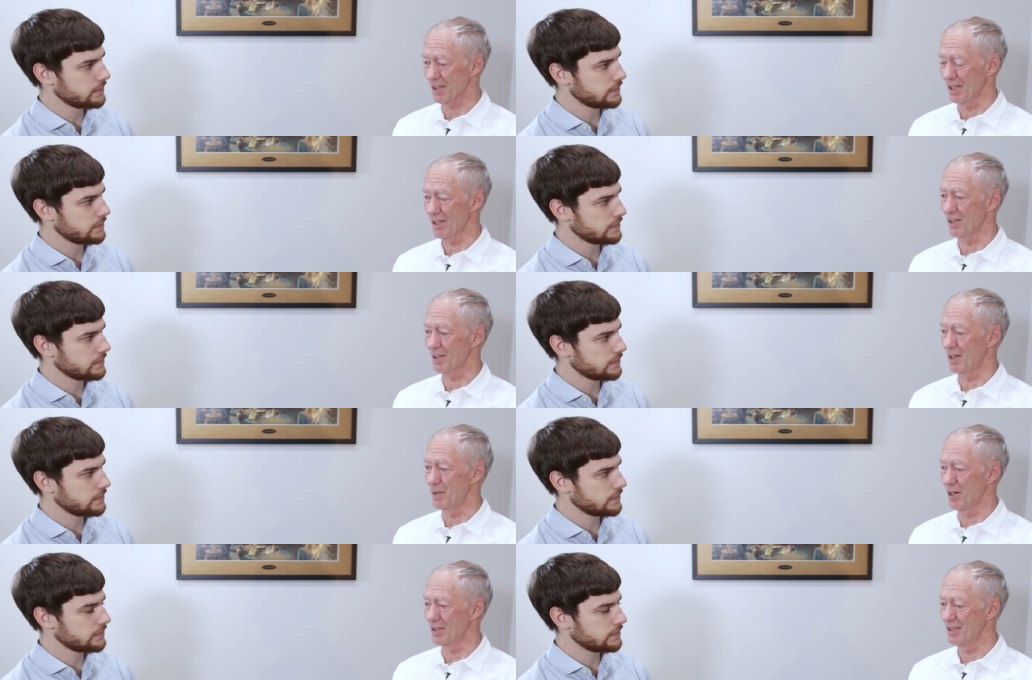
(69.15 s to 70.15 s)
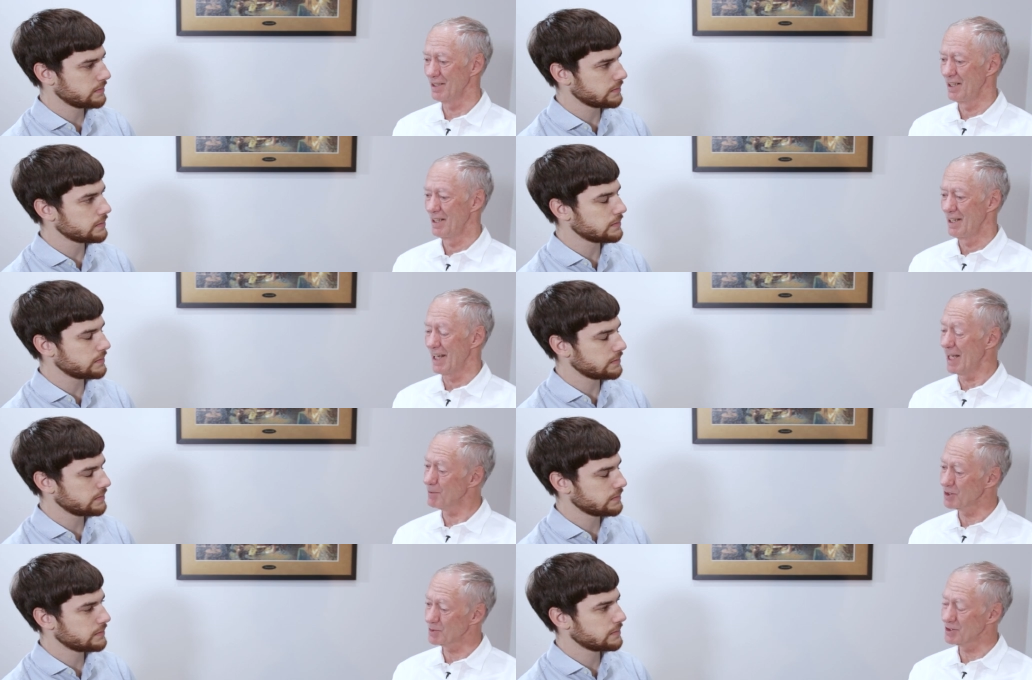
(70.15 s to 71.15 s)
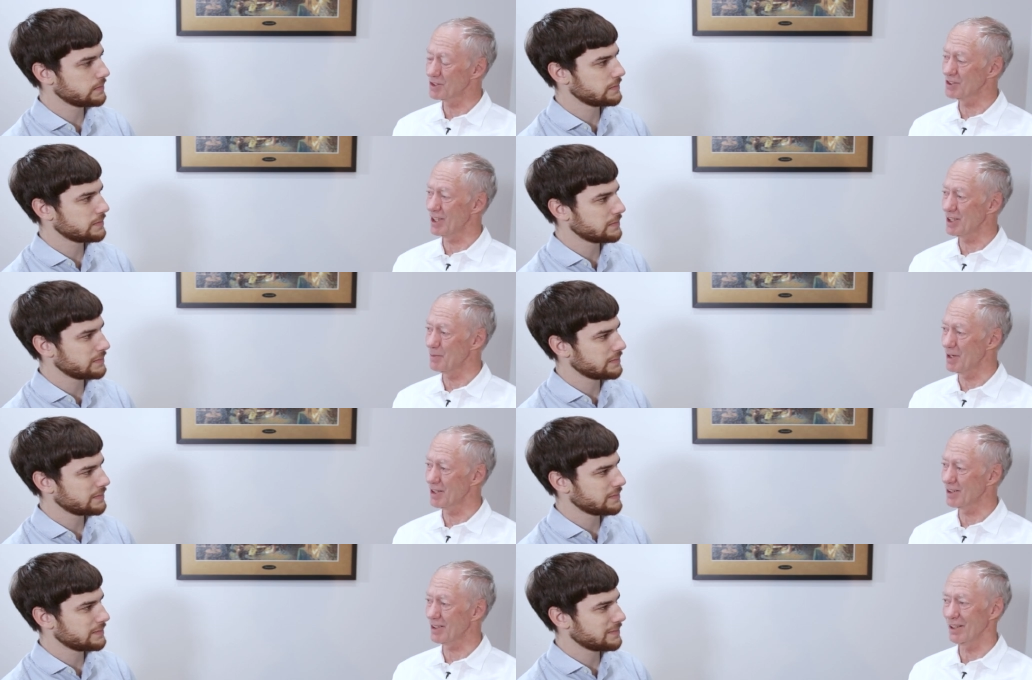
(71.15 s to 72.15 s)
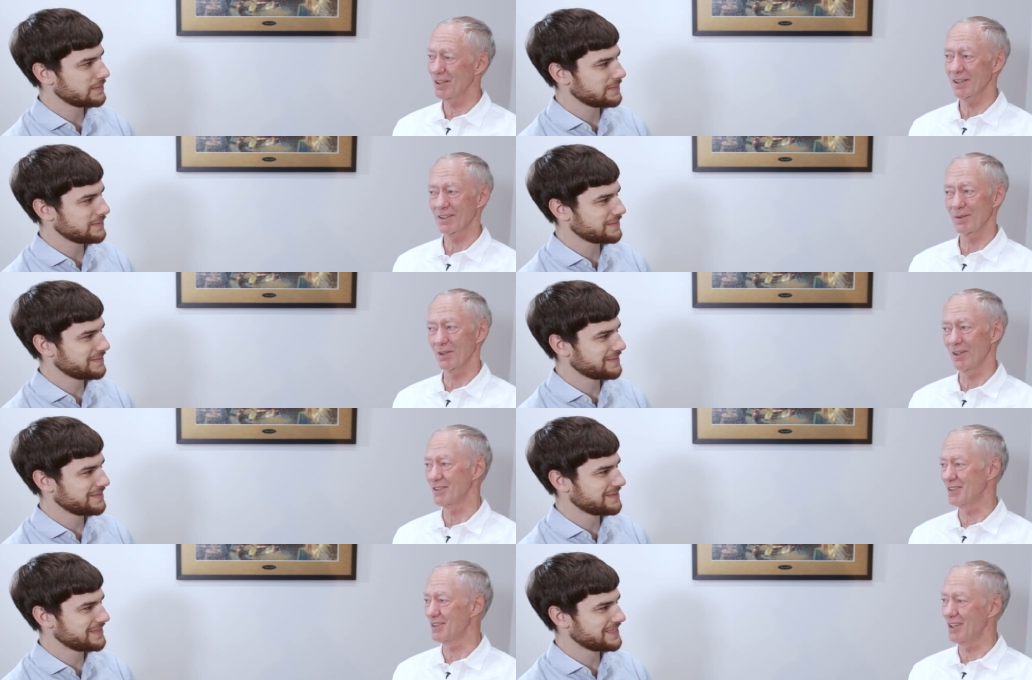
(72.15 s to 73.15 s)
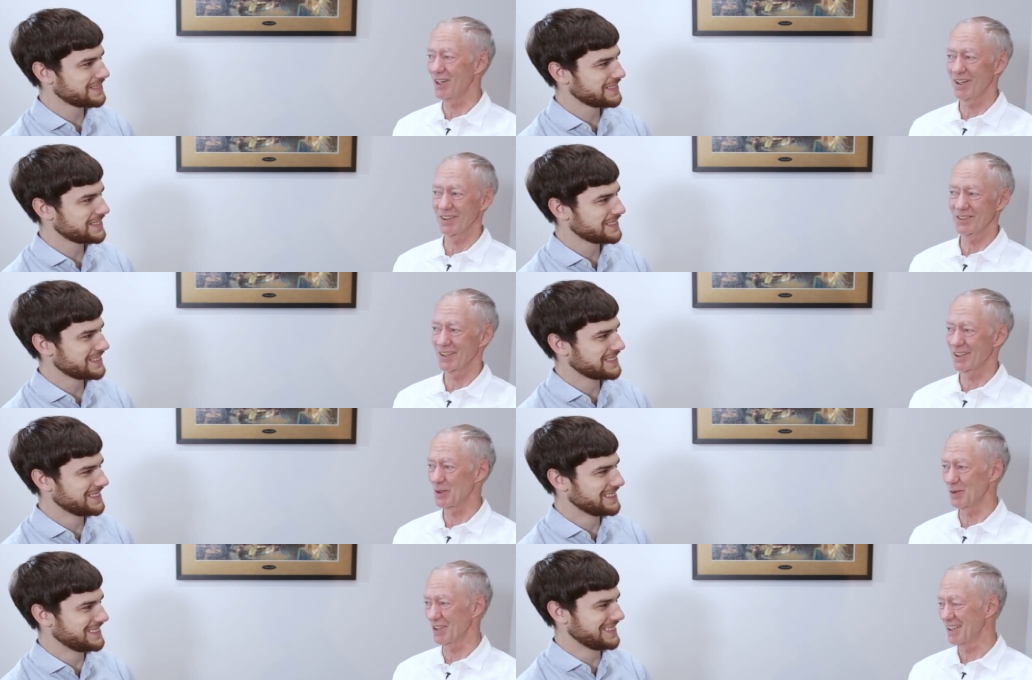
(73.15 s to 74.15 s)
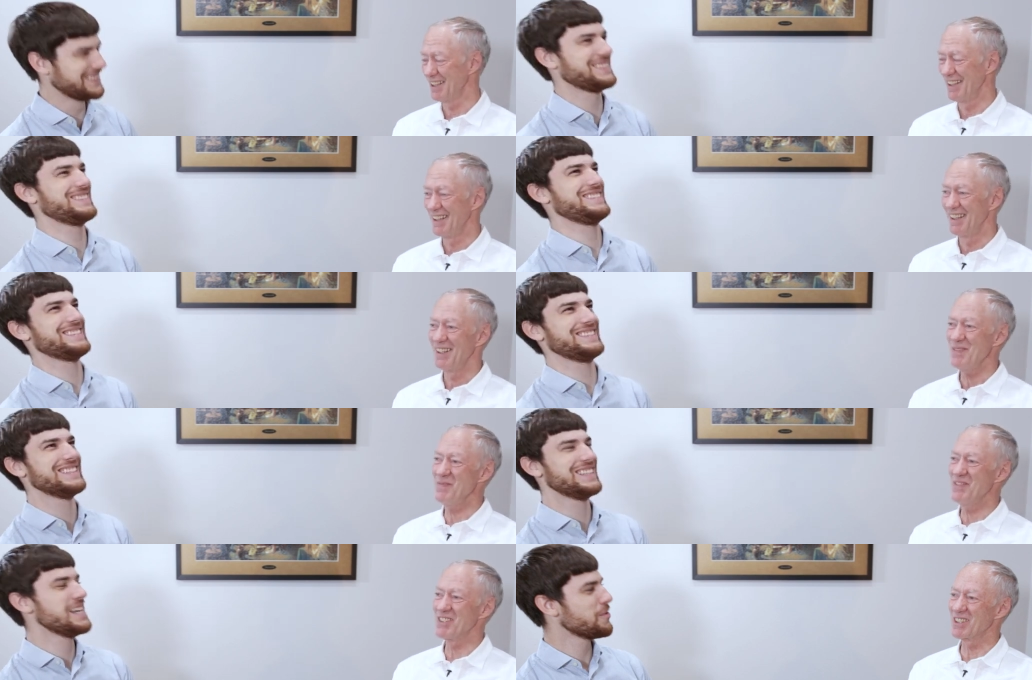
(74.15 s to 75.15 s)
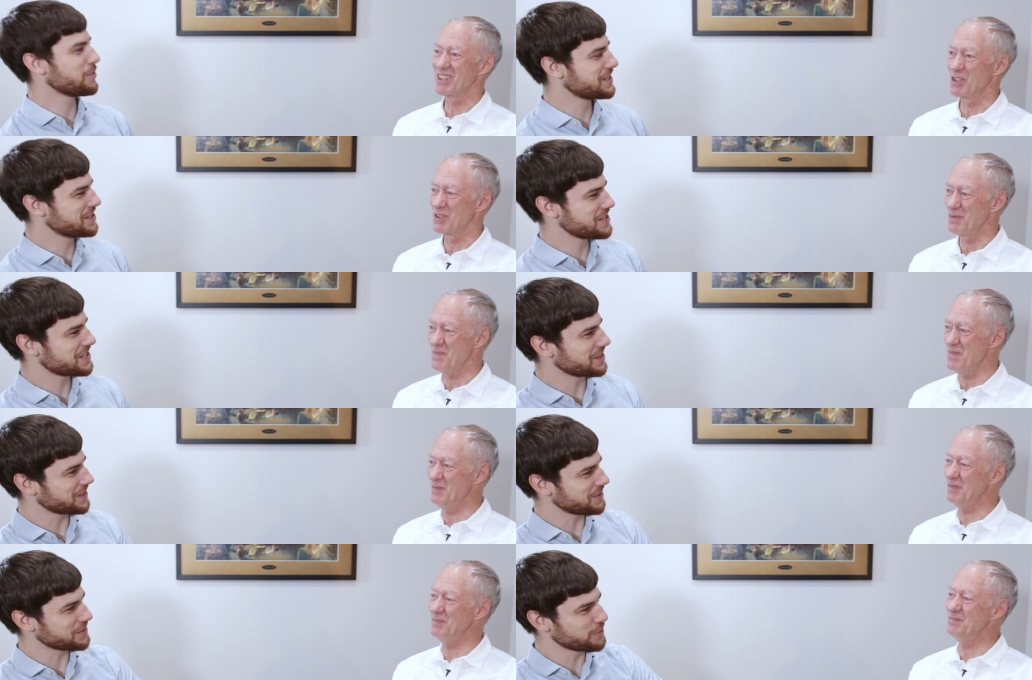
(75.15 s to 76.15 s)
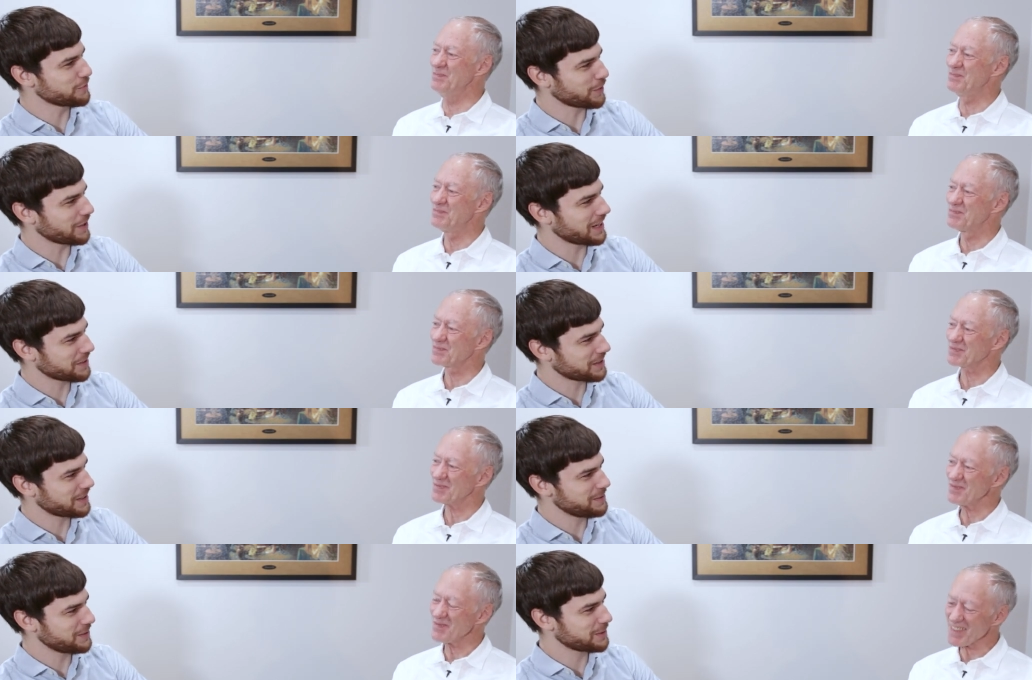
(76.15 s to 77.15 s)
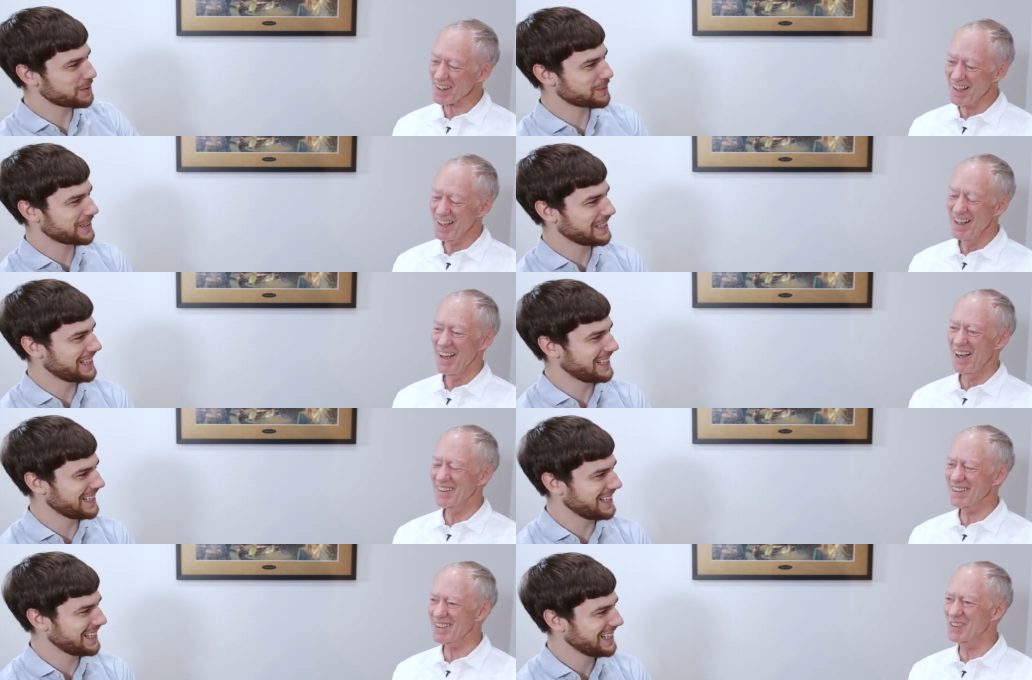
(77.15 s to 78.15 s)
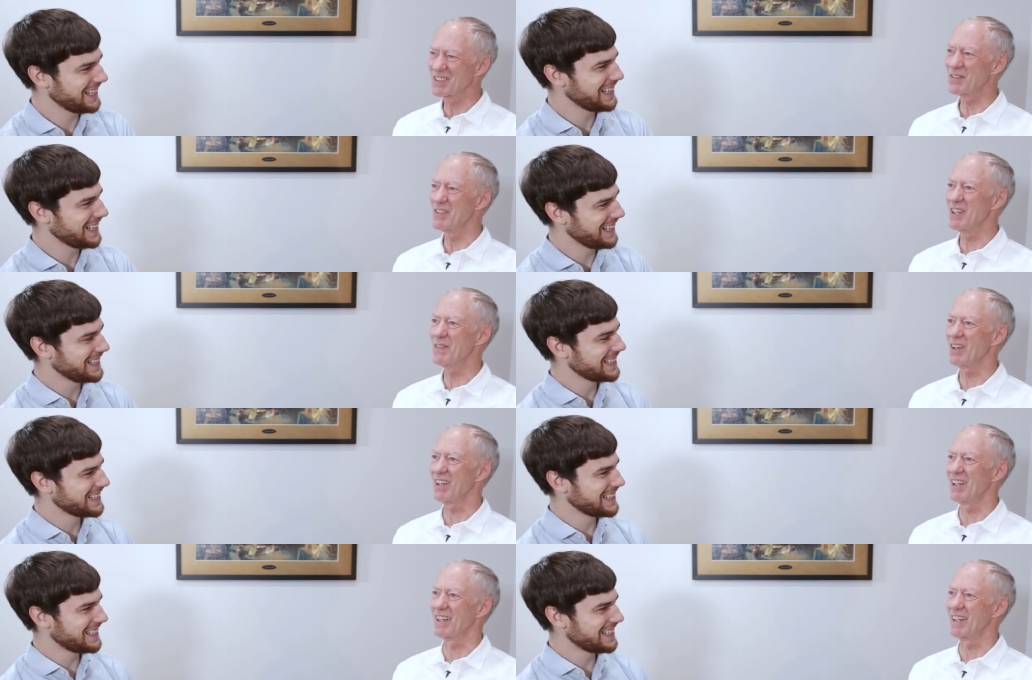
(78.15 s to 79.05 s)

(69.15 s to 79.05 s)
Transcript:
Speaker 1: Claire about it. Amos was excited about it. Claire come along and nah, it's not going to work.
Speaker 2: So was it just a little too far out there? A little bit.
Speaker 1: I think he felt